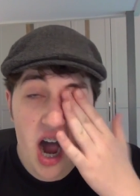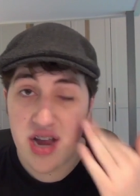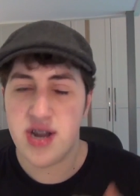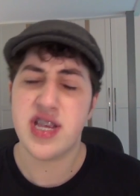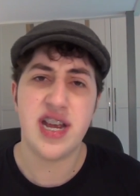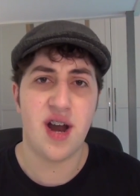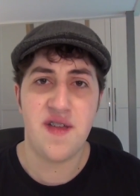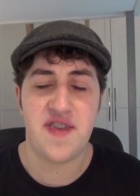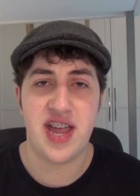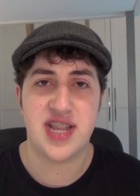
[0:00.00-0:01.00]
I honestly
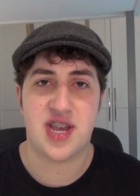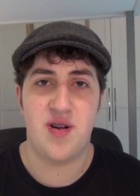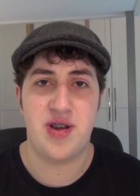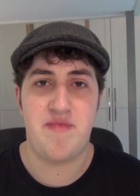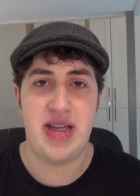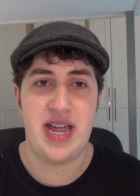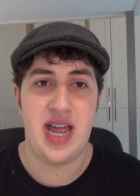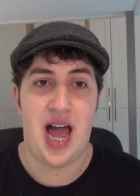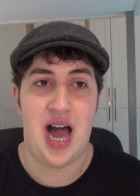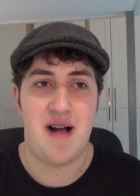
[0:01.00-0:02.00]
don't think it's going to
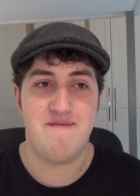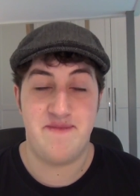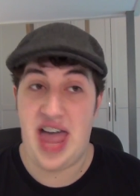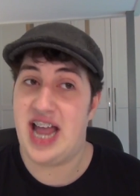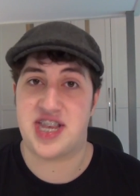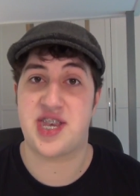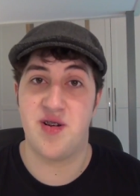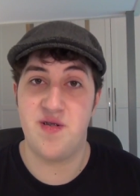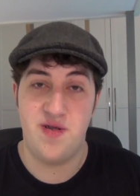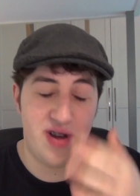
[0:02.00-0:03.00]
be uh, that
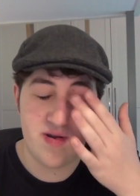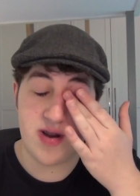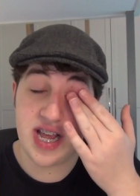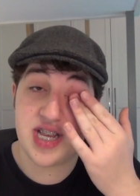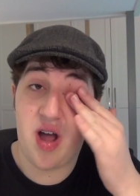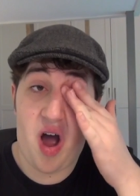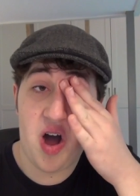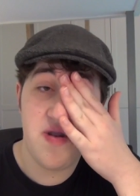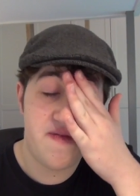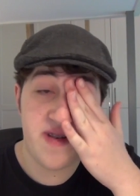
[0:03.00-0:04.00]
soon, or at least not
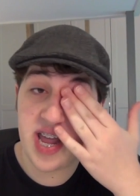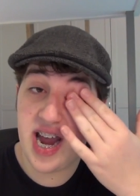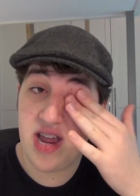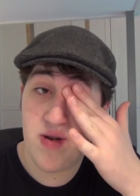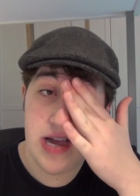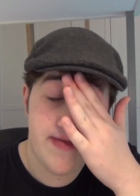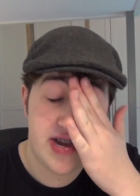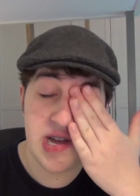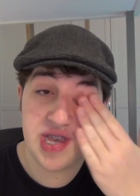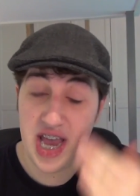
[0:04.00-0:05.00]
hopefully anyway,
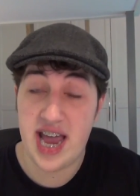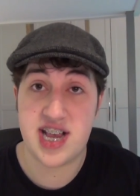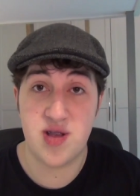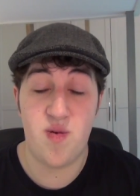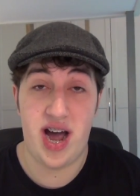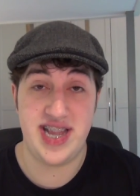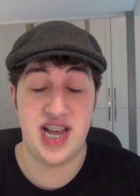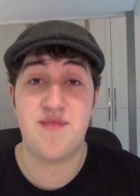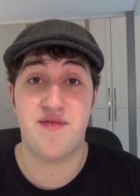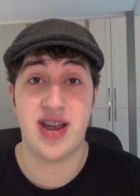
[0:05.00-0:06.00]
because X and Y
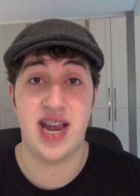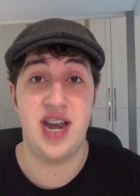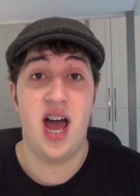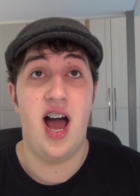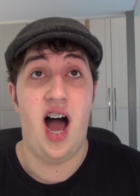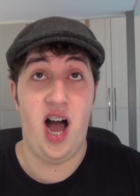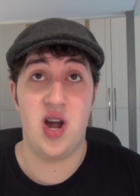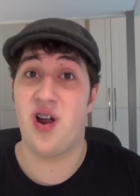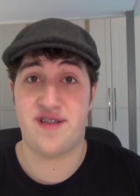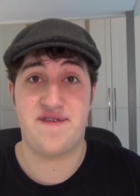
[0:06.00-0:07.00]
did bring in a
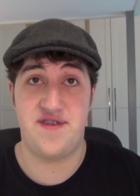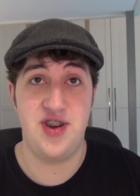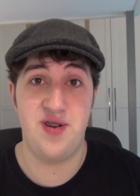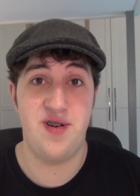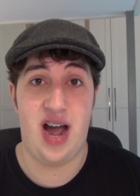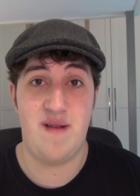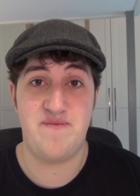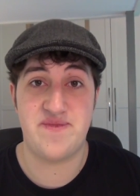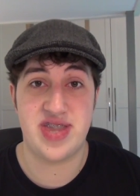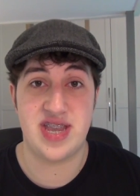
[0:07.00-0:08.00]
lot of new
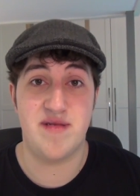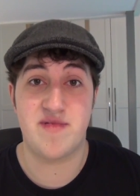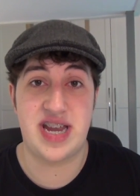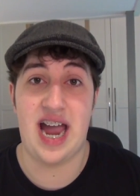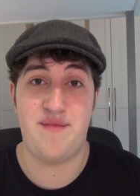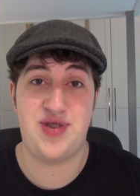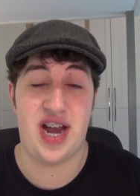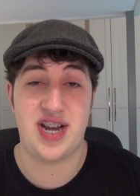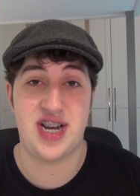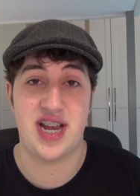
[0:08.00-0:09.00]
um,
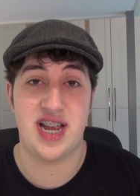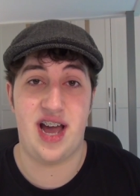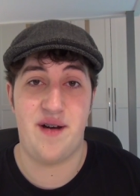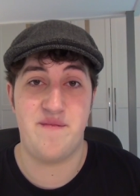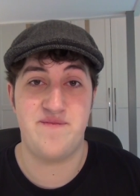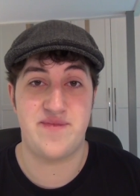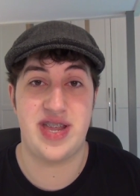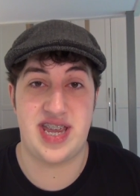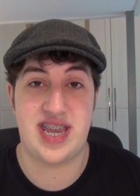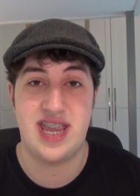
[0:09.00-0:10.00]
game-changing um,
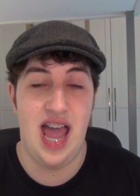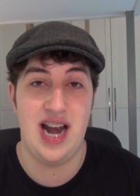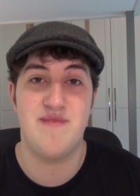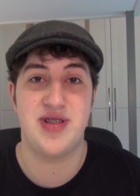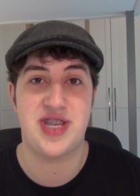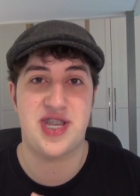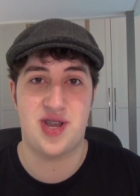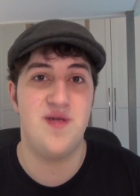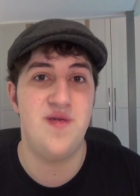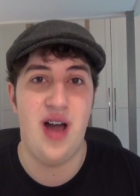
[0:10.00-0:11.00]
elements
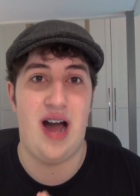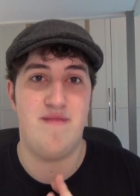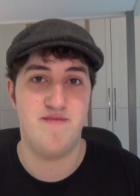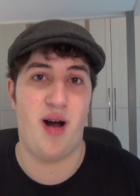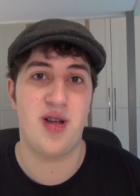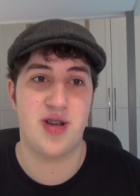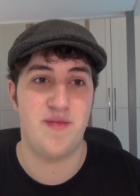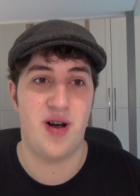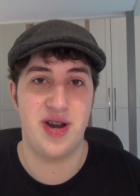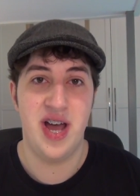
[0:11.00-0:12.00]
to um,
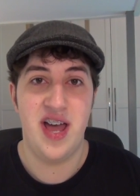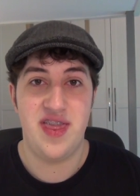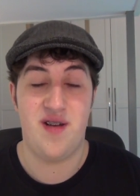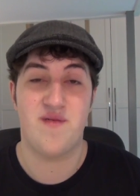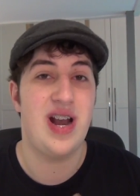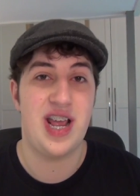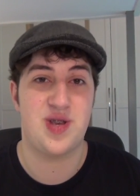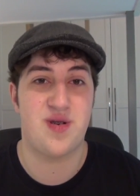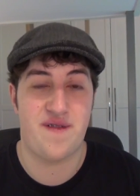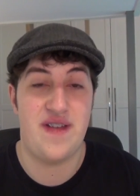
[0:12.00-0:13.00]
Pokemon that really
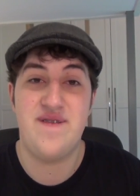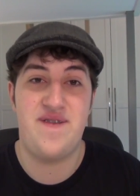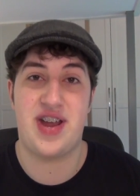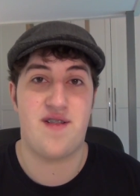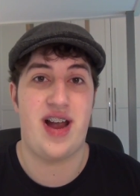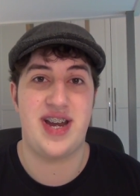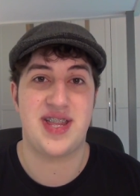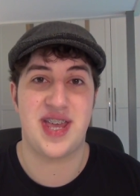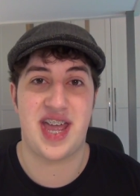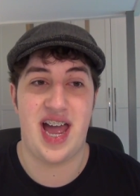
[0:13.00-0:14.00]
sort of
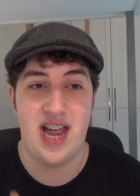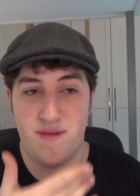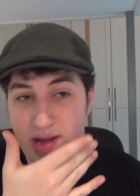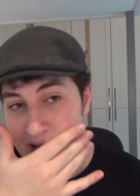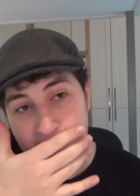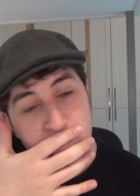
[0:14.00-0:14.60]
invigorated the game.